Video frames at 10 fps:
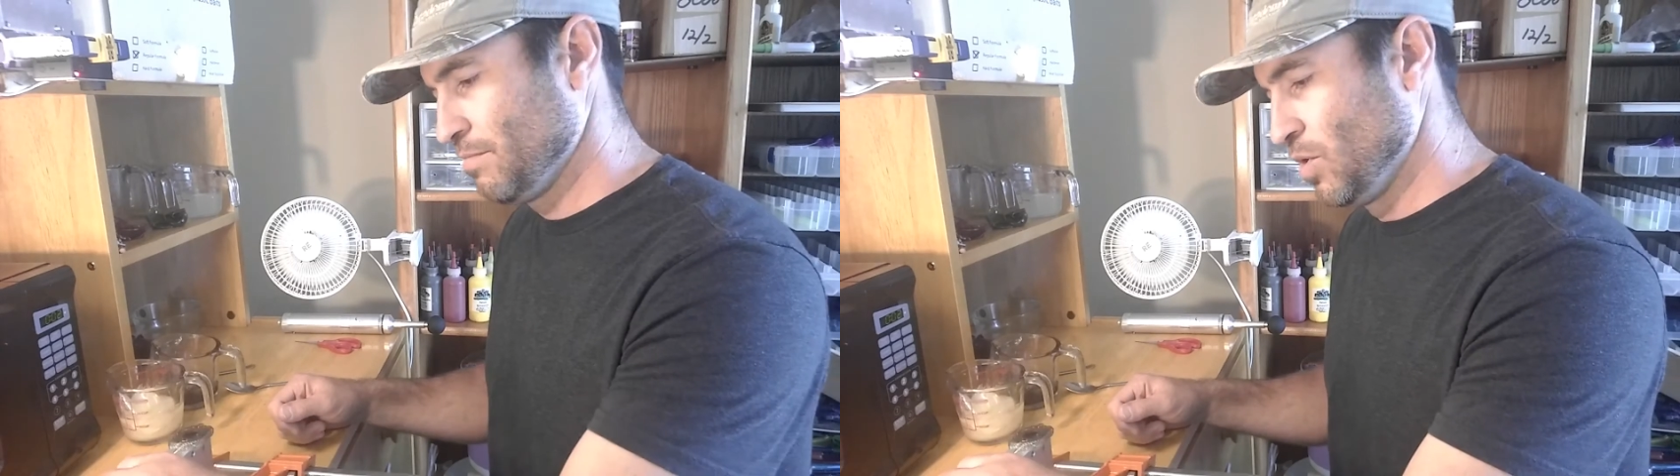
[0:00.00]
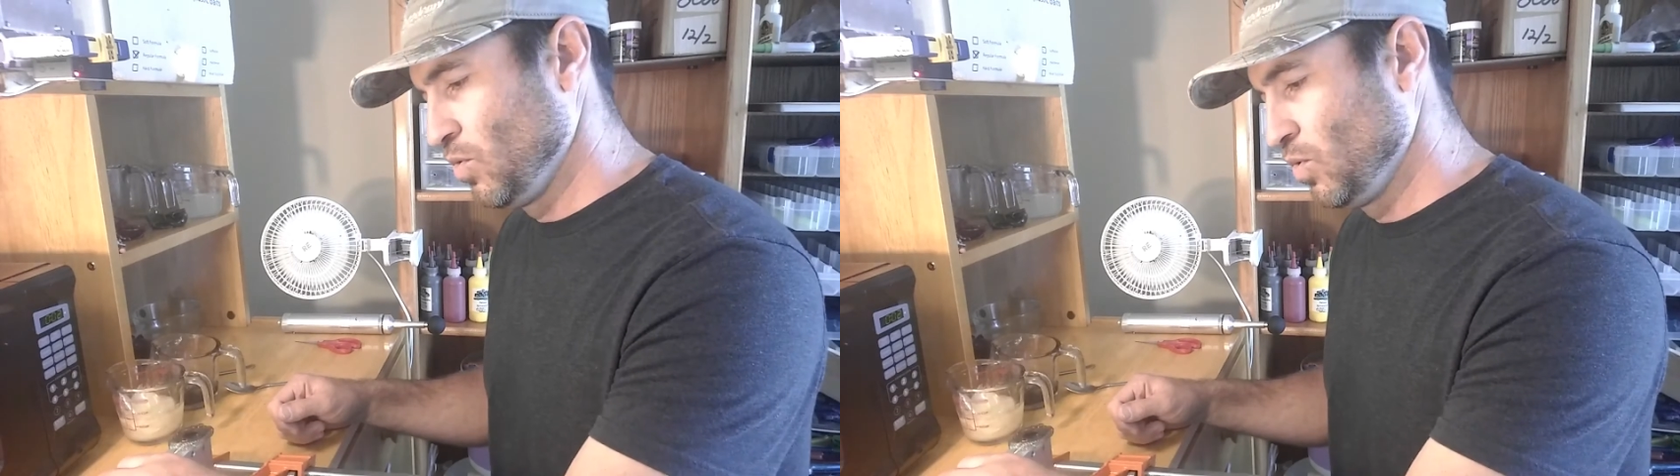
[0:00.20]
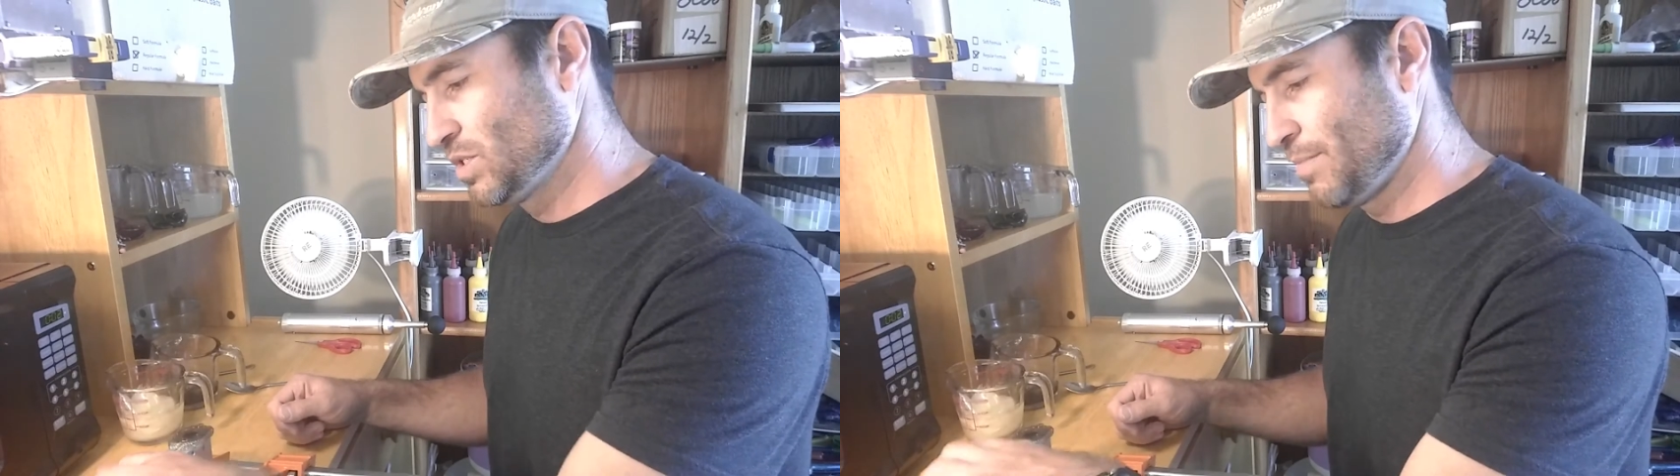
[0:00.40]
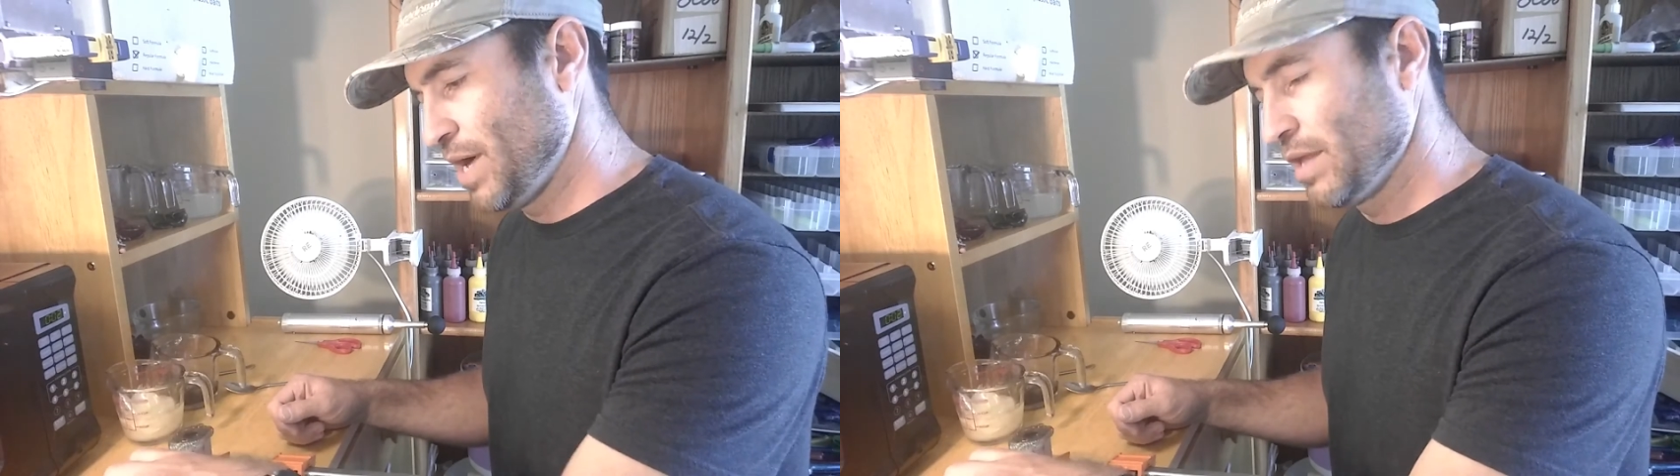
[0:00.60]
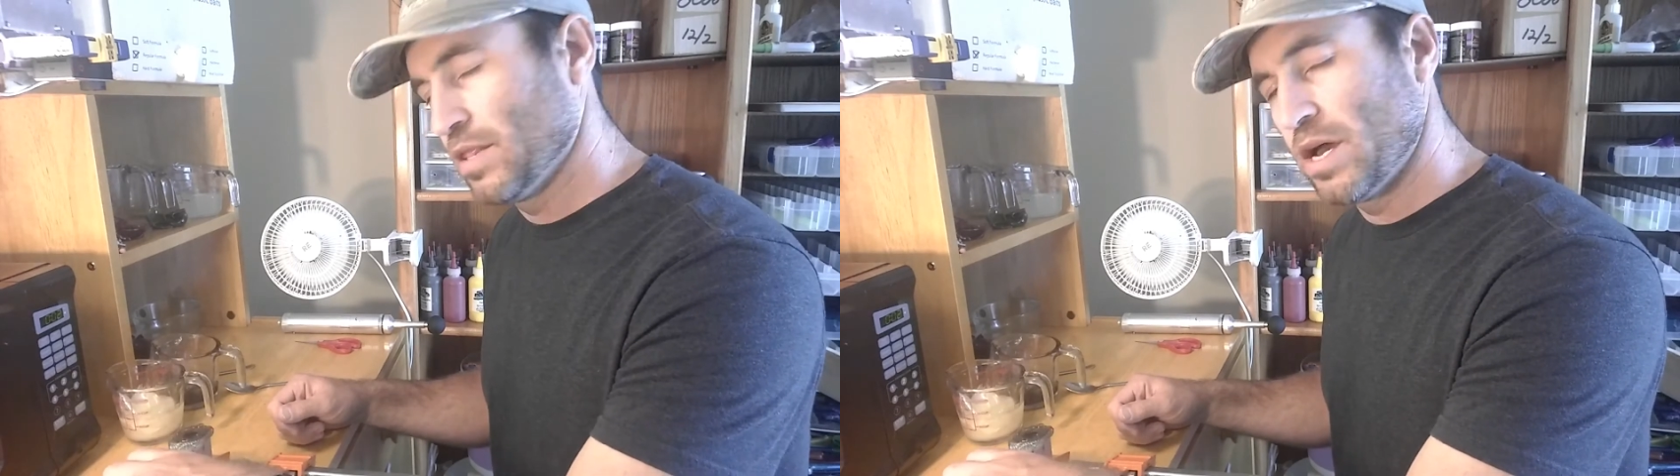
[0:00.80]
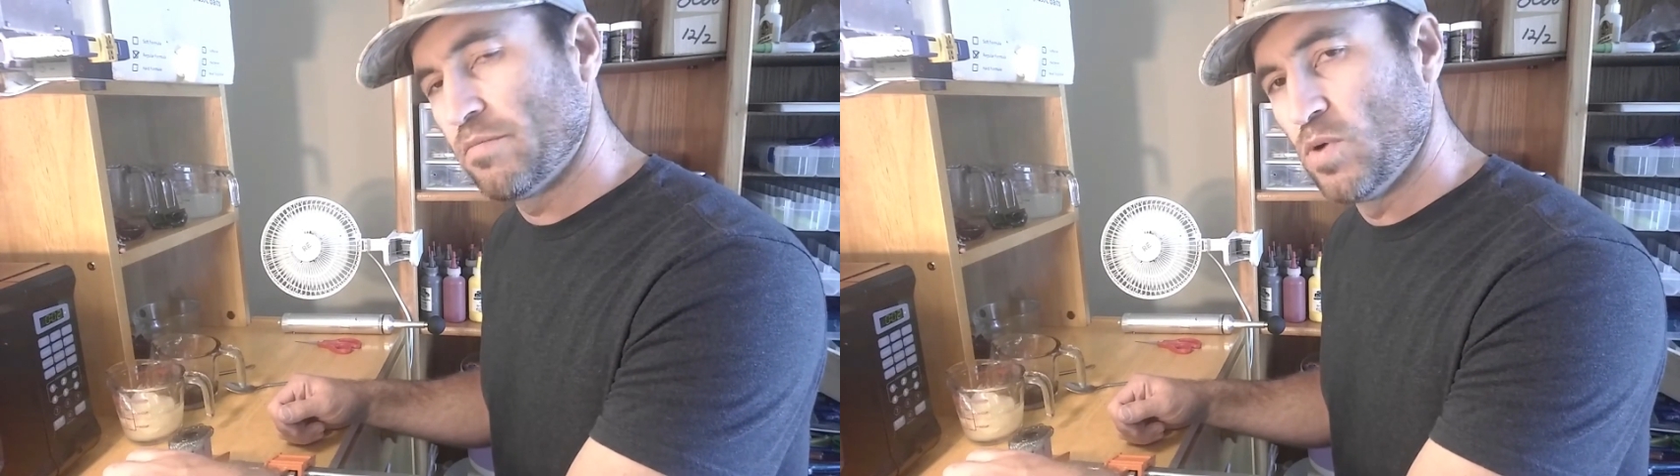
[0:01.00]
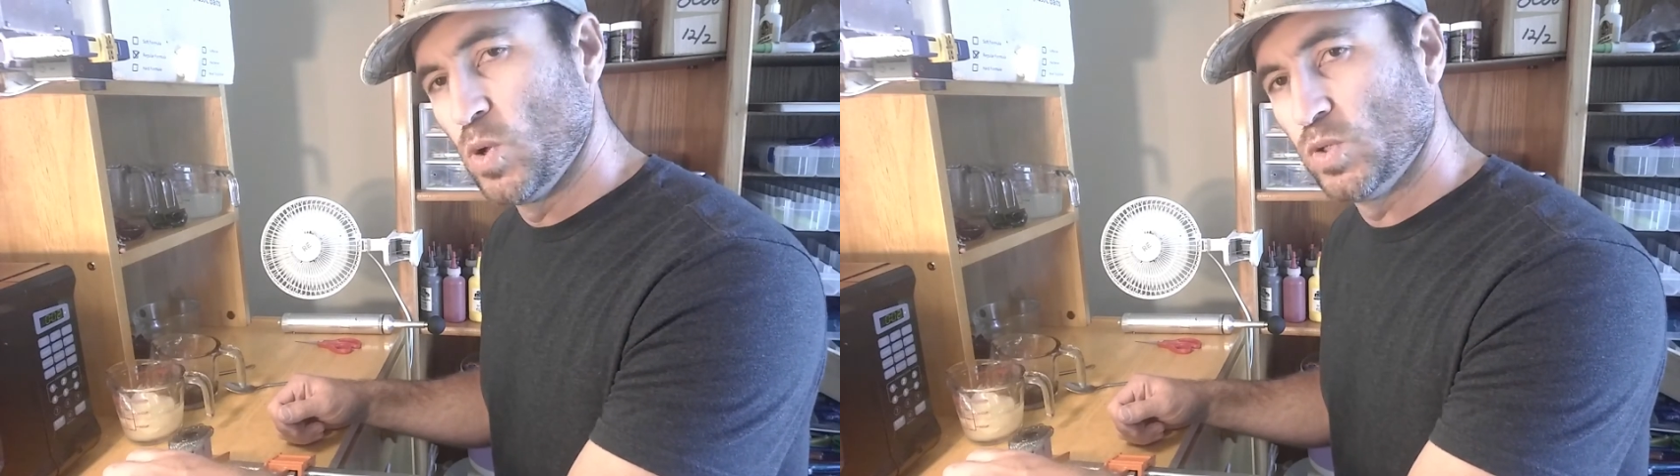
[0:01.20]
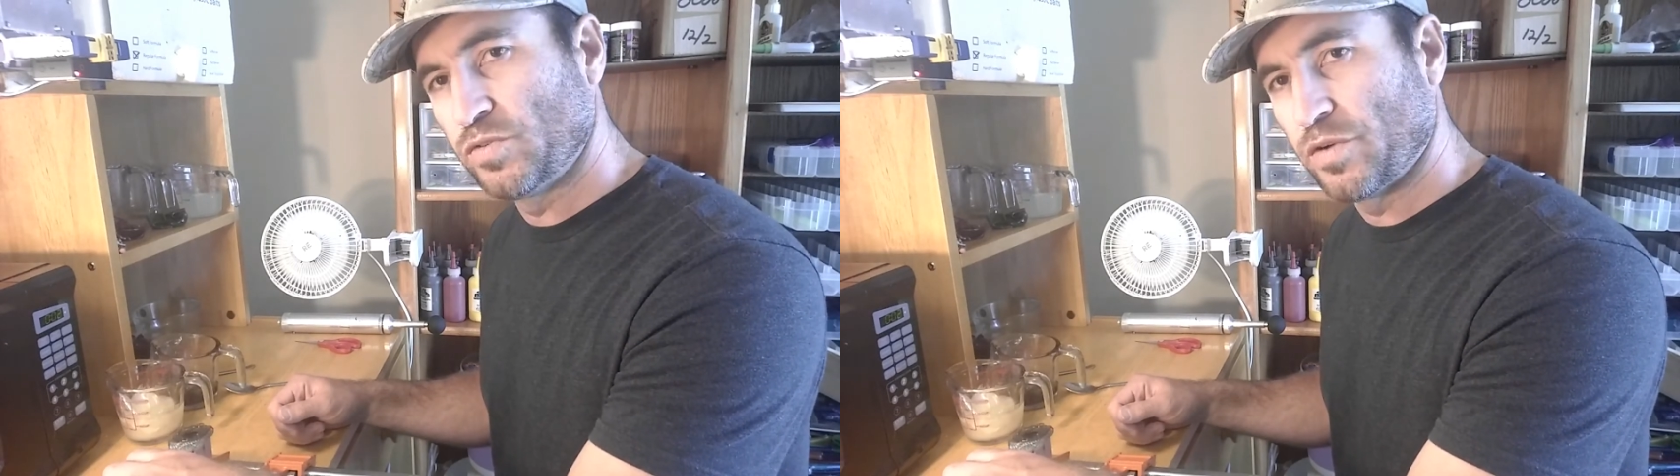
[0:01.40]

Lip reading: Molds. I buy a lot of molds